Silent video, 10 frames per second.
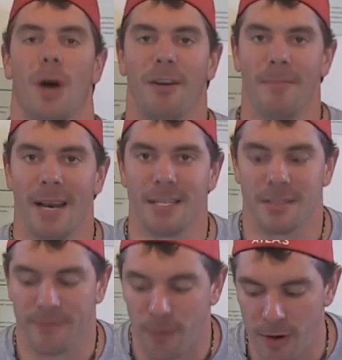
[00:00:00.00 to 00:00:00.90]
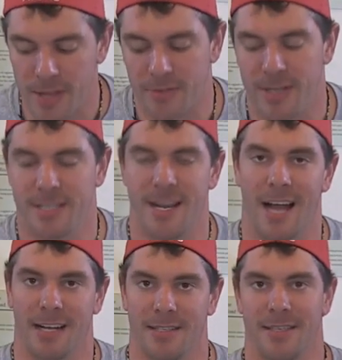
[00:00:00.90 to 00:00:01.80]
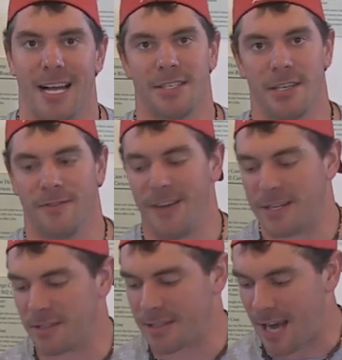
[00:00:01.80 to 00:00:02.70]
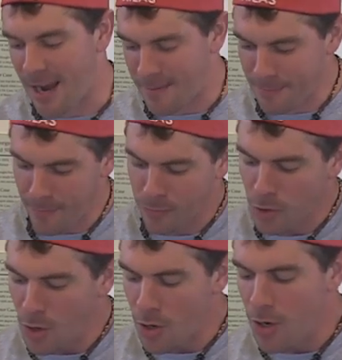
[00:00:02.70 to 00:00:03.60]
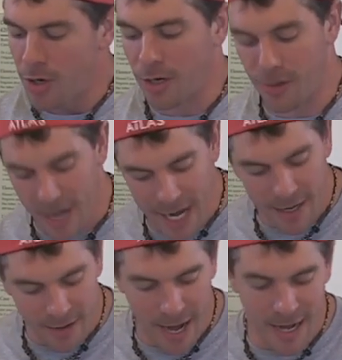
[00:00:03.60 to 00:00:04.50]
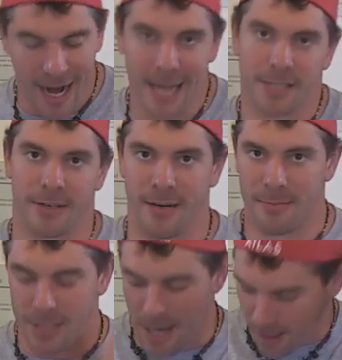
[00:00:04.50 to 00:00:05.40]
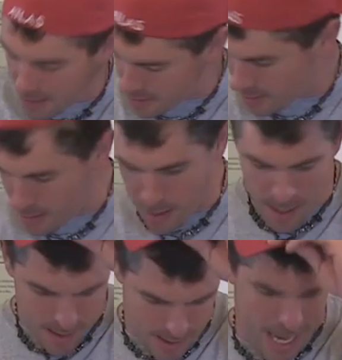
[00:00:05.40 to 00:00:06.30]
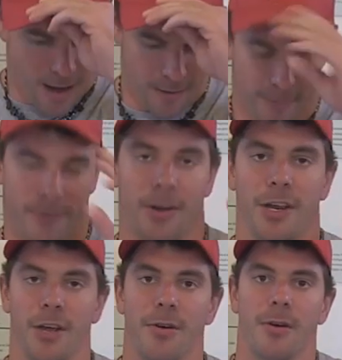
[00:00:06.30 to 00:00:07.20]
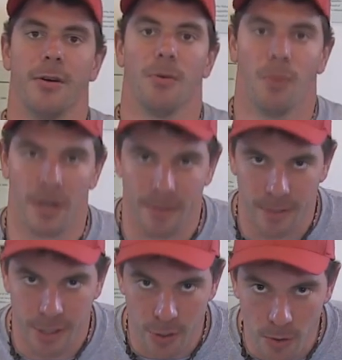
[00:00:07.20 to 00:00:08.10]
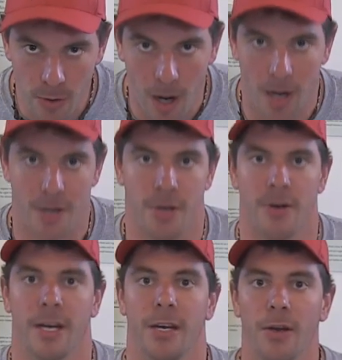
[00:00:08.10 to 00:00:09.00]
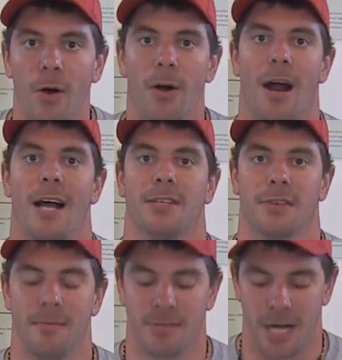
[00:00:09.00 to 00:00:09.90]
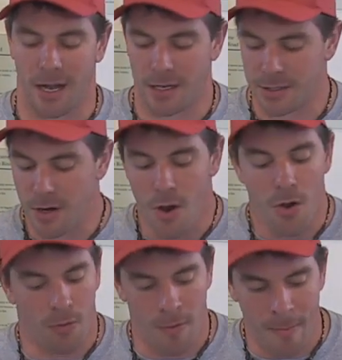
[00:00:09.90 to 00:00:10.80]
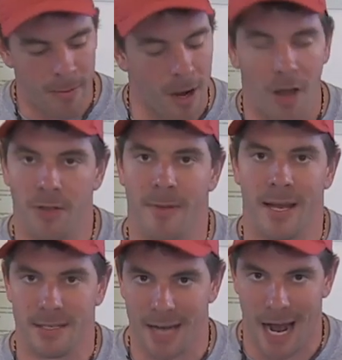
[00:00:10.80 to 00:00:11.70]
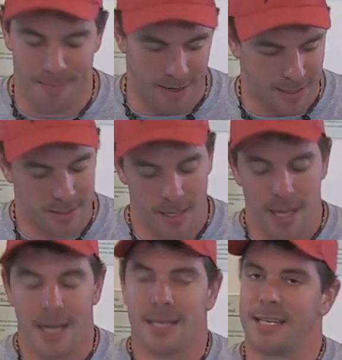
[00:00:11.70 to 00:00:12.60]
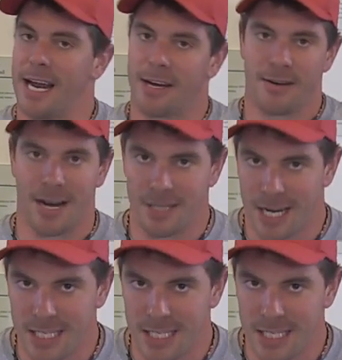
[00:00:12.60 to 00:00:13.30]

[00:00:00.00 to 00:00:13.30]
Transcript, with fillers: 12 minutes and 43 seconds, that's the official time. Great, great ice cream challenge. Now for you, when you are doing your ice cream challenge, remember all the main topics. Take your